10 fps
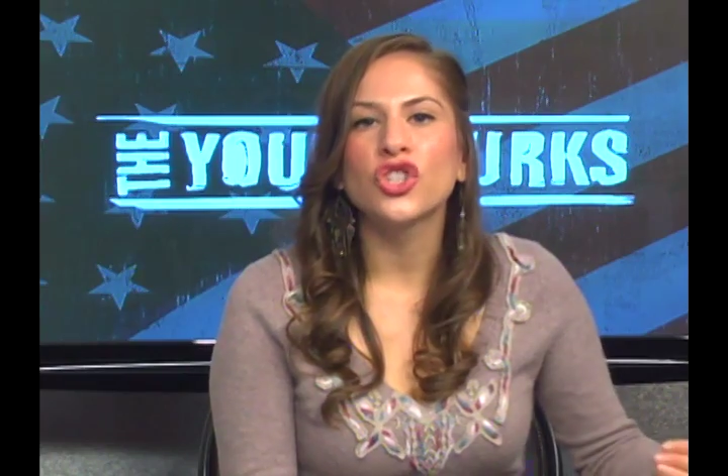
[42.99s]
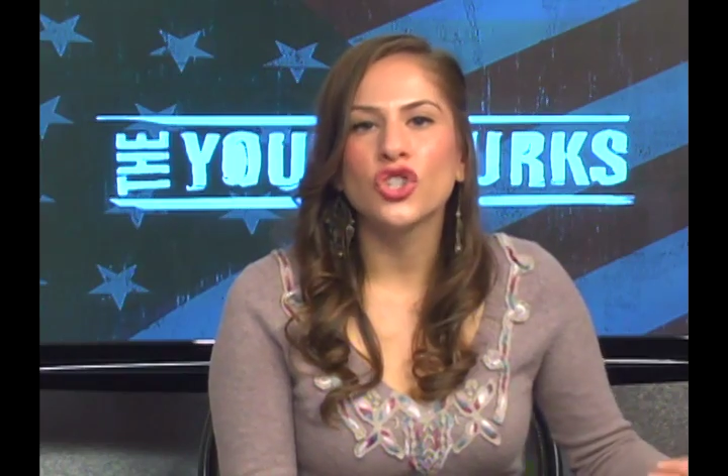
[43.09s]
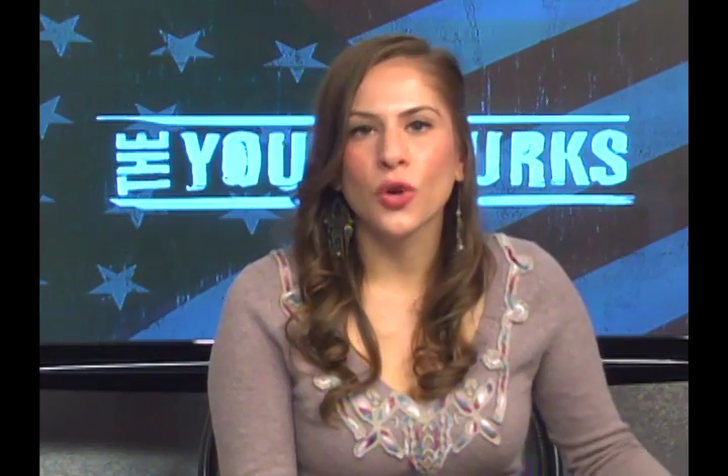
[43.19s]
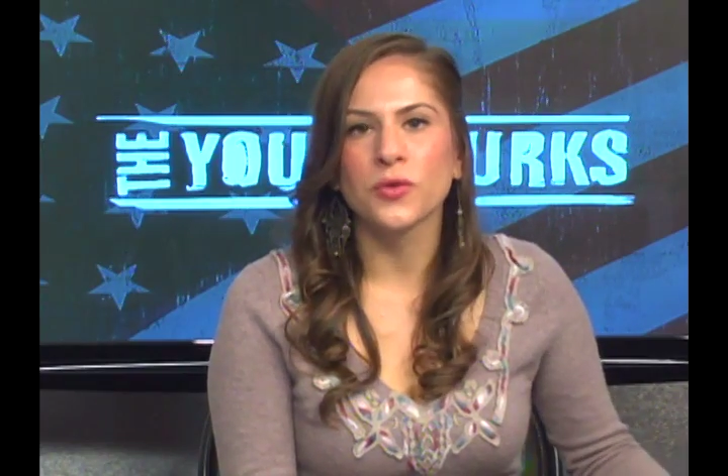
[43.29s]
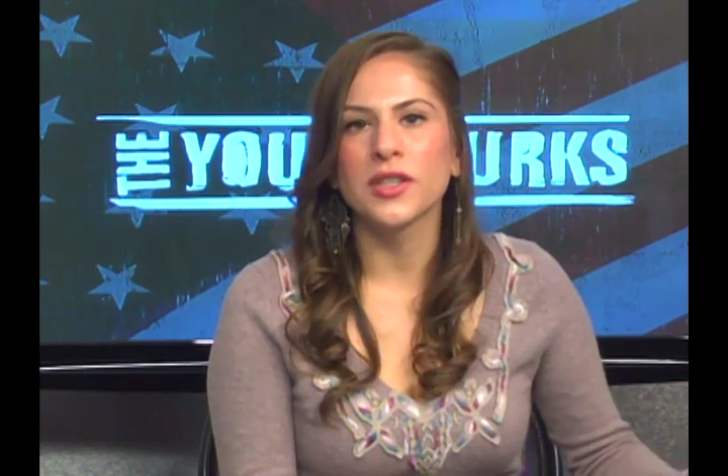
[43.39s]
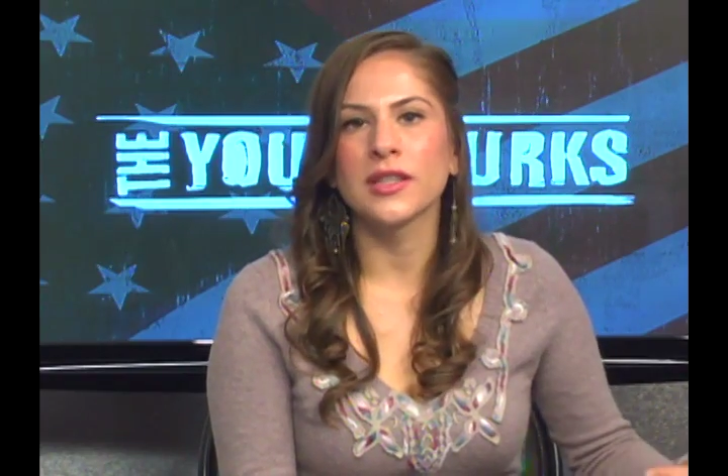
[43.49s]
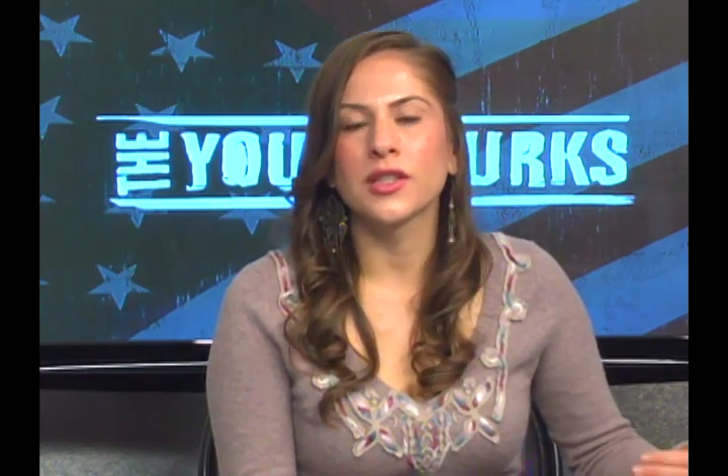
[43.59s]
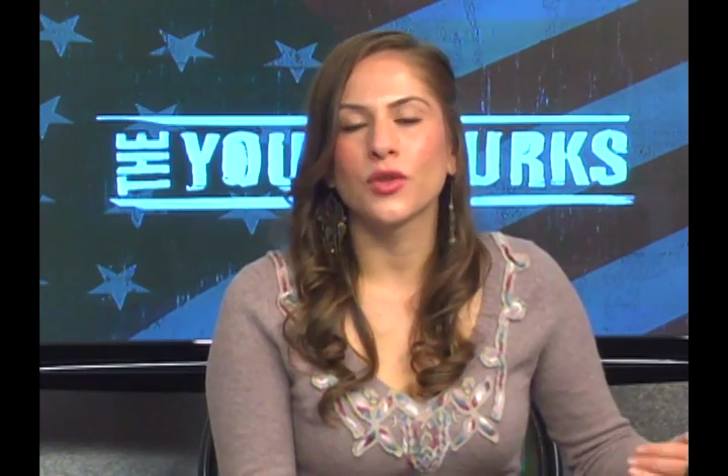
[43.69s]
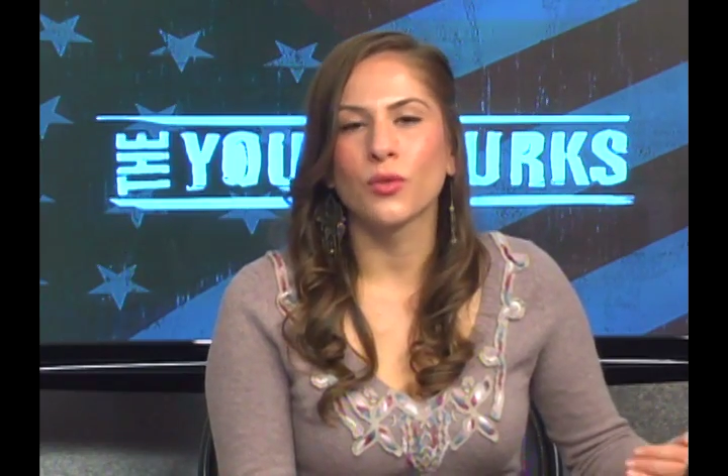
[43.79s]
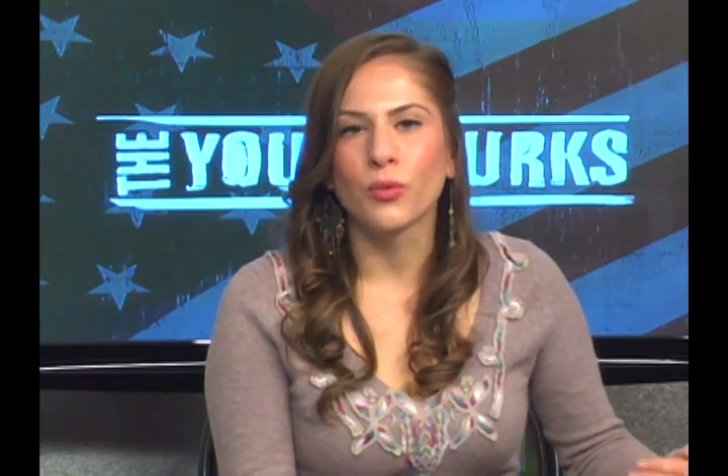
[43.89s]

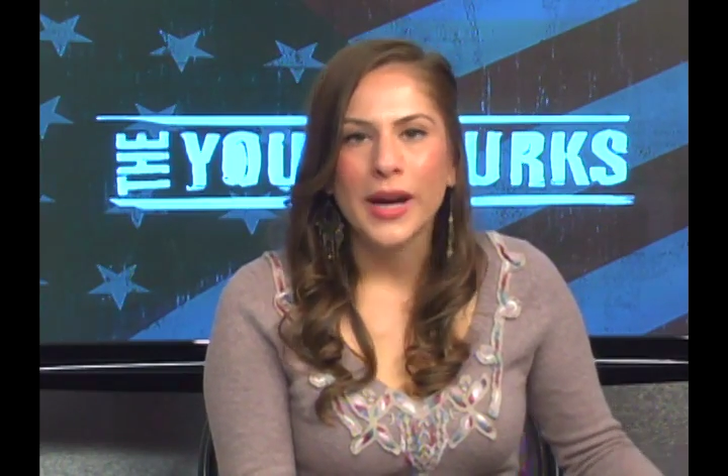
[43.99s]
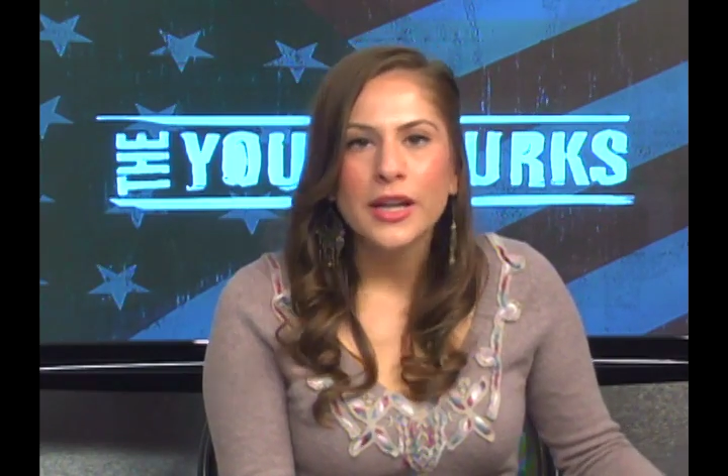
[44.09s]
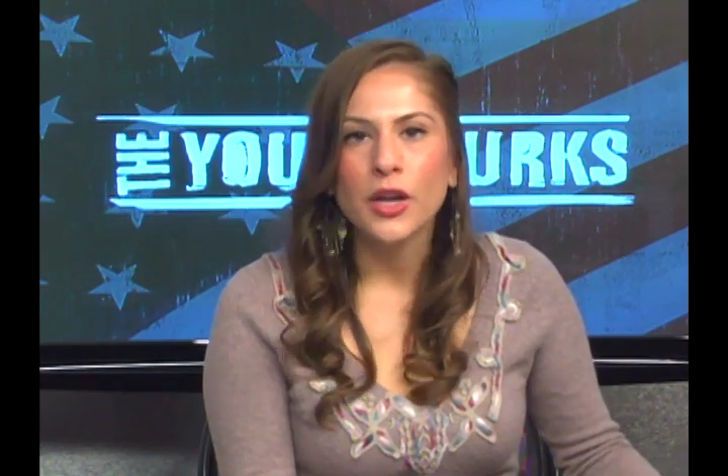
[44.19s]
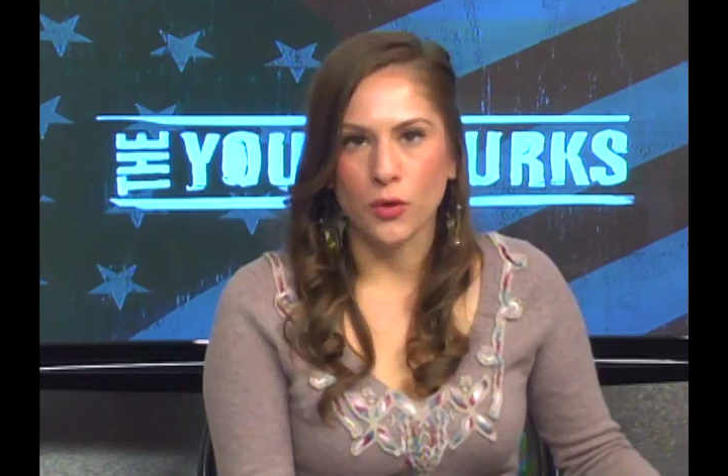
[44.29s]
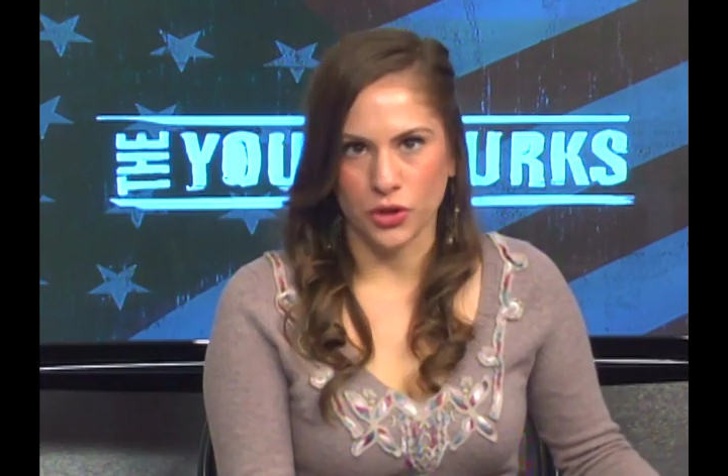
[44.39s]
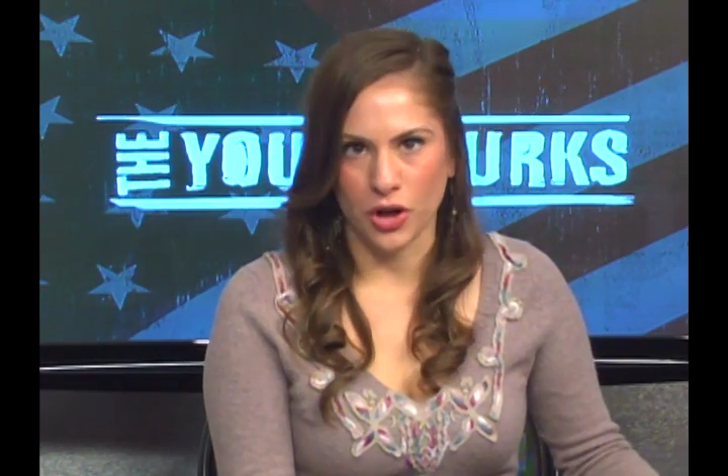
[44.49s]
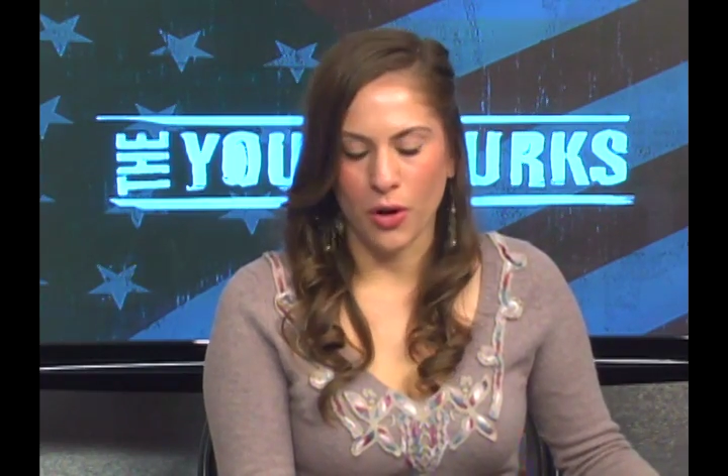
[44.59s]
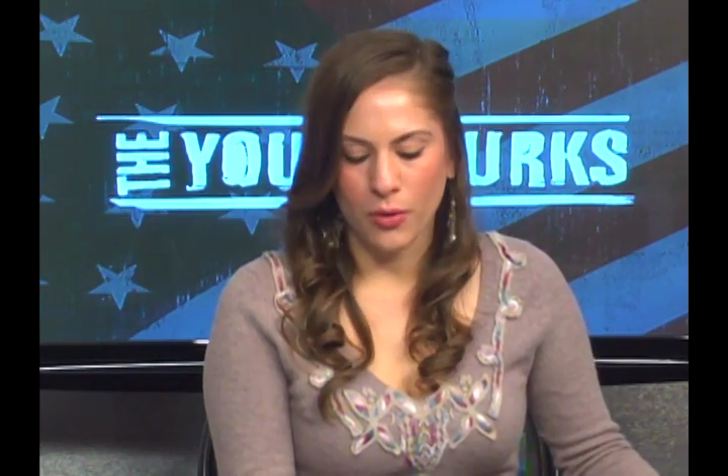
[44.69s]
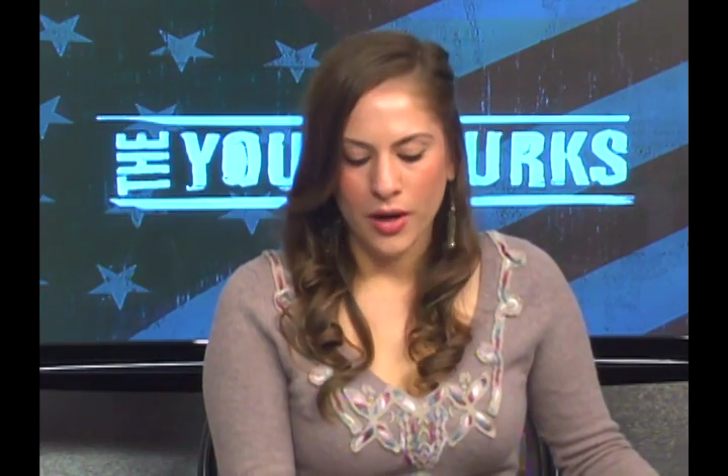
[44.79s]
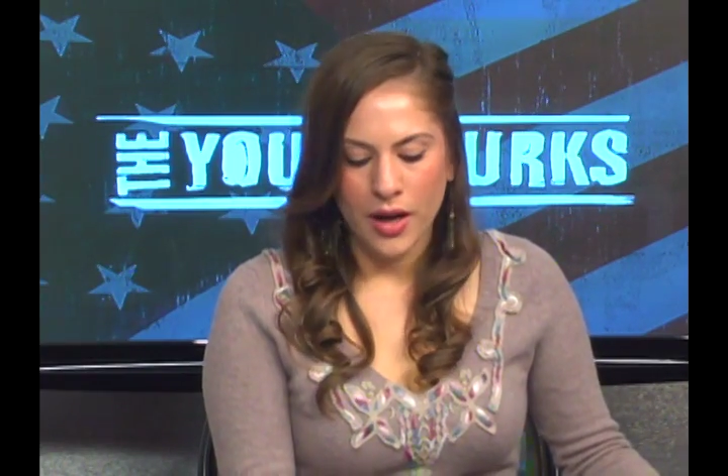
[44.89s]
Jones's radio
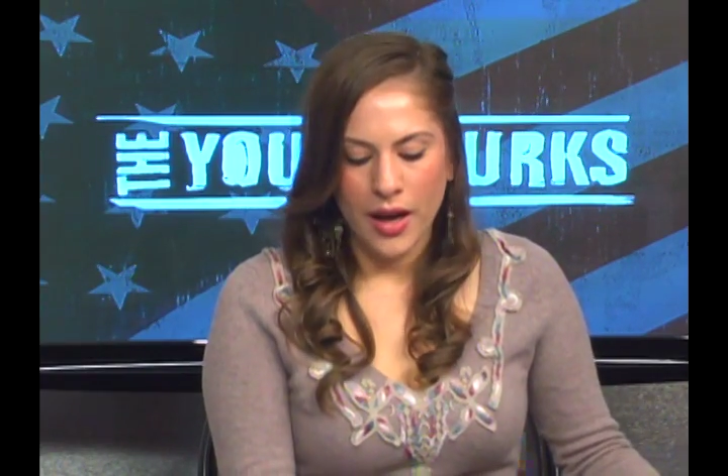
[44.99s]
show